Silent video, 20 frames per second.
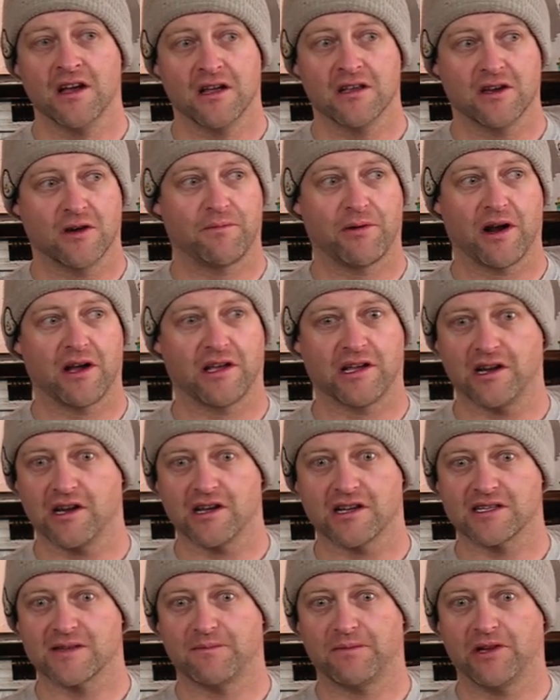You're probably
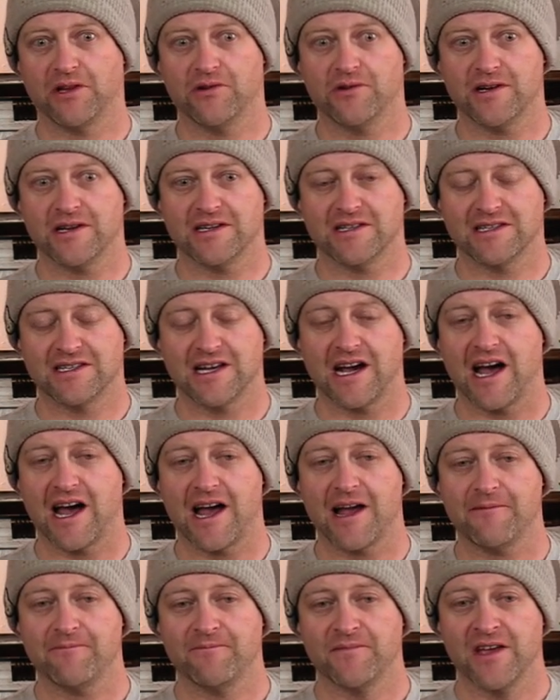gonna explode and
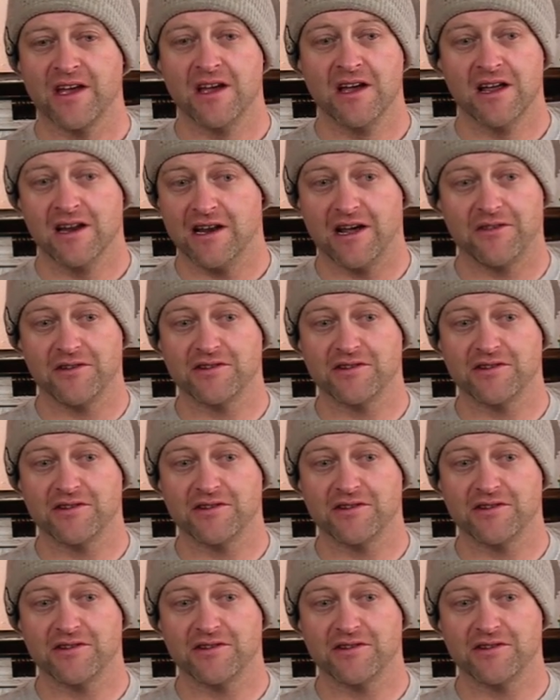die. Now